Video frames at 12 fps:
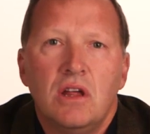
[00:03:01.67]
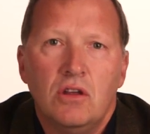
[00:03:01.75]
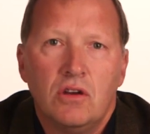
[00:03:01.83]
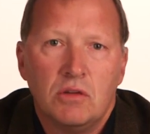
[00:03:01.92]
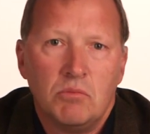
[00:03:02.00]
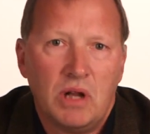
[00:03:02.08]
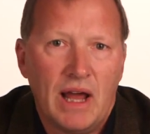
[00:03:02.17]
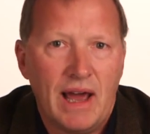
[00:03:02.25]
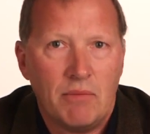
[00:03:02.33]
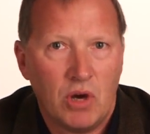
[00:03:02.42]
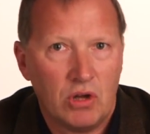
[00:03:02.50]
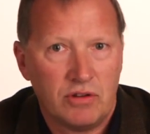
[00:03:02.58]
You can
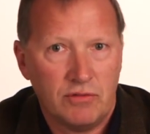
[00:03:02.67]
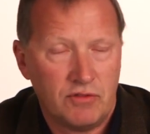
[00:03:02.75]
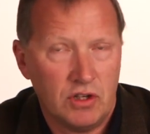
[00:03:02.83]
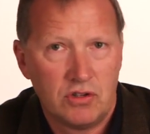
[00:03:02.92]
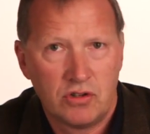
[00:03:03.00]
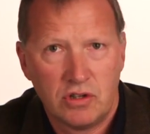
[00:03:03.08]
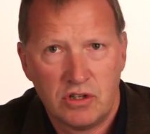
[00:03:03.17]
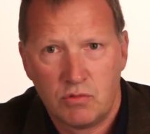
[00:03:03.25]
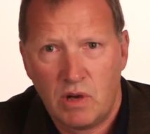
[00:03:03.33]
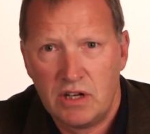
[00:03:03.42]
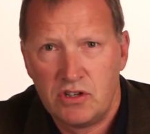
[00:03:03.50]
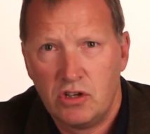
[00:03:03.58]
plan both the future as
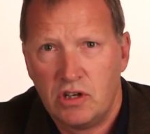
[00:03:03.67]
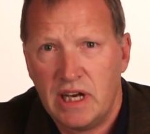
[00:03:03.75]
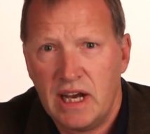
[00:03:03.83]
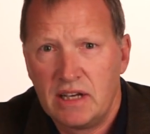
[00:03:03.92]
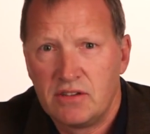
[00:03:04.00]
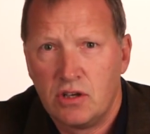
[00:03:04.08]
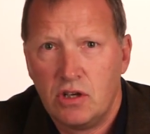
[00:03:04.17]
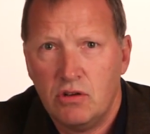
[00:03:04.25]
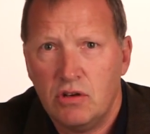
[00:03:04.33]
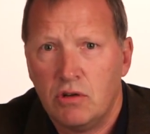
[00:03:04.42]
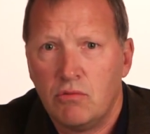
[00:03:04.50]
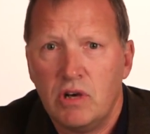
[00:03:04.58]
well as you can
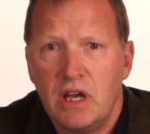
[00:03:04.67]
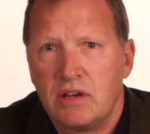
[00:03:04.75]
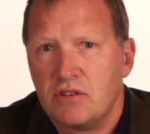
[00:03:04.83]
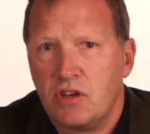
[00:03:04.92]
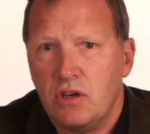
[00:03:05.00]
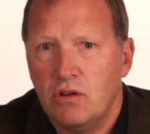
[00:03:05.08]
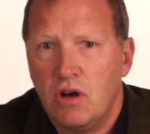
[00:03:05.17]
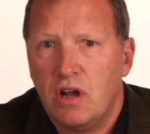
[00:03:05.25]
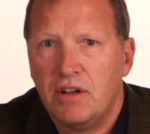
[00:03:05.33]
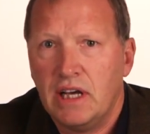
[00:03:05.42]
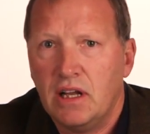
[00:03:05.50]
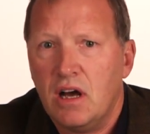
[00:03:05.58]
execute and re-execute
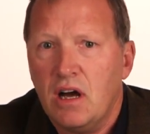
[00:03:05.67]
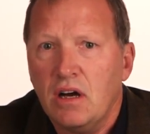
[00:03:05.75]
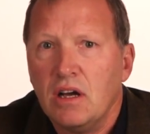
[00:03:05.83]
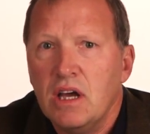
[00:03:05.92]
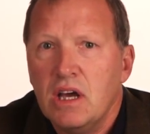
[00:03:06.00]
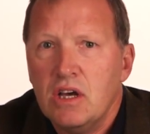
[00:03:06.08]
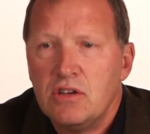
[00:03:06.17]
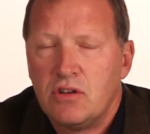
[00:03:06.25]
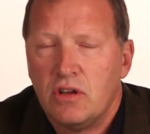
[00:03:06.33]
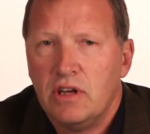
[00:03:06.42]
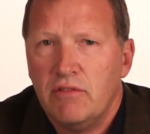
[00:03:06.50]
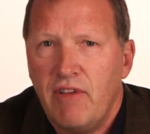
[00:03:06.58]
all day long.
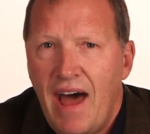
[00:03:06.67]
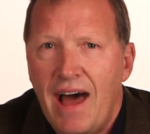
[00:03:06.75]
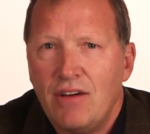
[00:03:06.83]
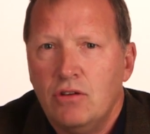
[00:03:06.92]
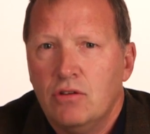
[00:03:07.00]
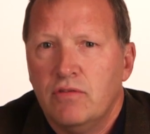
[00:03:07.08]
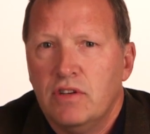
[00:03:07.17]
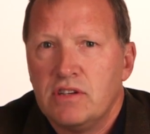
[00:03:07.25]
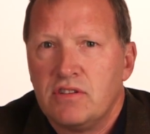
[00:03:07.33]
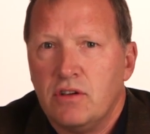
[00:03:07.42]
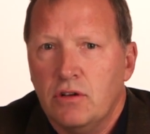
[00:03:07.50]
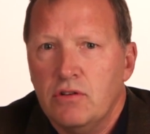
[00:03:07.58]
So the value of
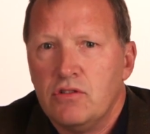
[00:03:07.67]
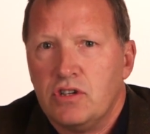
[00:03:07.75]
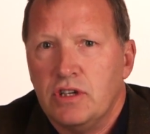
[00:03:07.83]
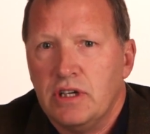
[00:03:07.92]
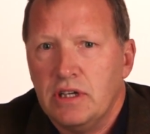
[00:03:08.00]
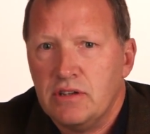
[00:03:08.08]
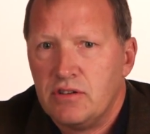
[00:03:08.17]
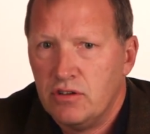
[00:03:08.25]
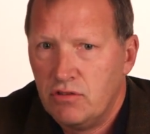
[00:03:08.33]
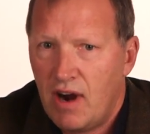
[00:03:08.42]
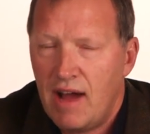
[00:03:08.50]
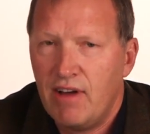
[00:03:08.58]
this solution is to
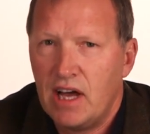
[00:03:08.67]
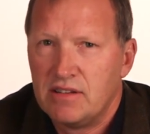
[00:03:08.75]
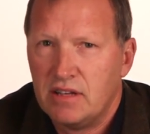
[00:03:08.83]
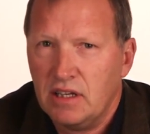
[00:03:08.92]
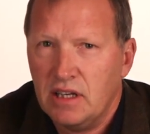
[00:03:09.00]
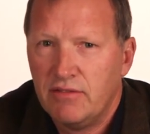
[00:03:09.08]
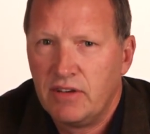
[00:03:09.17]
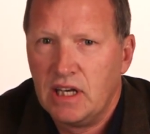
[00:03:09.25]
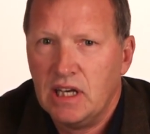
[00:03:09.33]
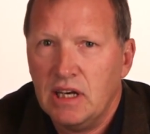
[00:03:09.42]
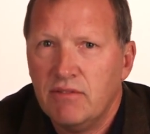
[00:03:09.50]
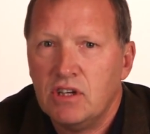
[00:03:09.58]
drive out
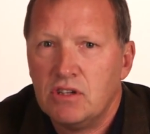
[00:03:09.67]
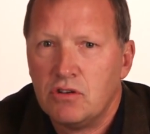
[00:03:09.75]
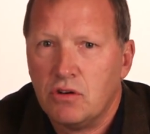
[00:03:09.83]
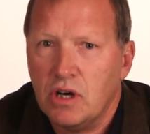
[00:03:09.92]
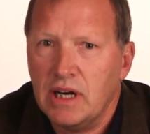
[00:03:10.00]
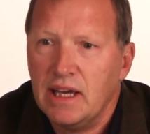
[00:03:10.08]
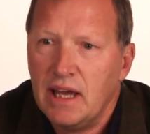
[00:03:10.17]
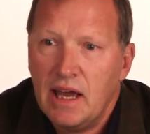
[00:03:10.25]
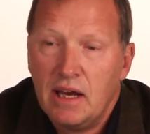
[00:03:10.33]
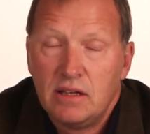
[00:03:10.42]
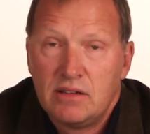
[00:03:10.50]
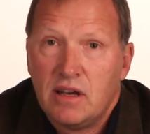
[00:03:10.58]
significant inventory,
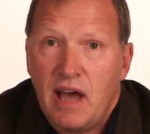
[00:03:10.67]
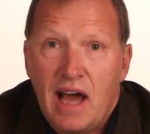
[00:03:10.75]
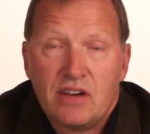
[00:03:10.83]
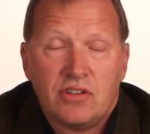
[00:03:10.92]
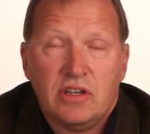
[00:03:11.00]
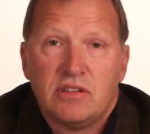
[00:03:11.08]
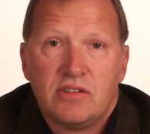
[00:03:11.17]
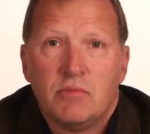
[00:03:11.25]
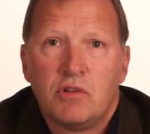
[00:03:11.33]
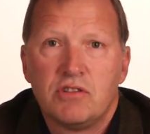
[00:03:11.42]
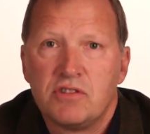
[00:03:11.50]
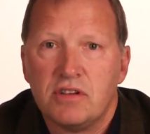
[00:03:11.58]
and it's actually a
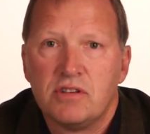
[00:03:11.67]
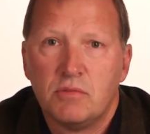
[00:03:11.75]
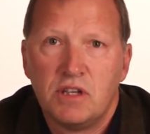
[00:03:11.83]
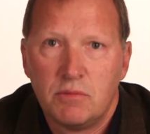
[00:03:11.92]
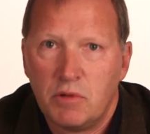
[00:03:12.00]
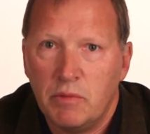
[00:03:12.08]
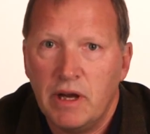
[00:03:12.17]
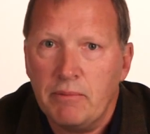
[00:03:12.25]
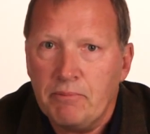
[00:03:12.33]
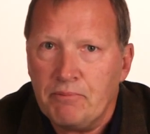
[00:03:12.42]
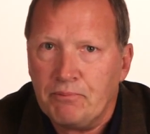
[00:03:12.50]
simpler system to implement.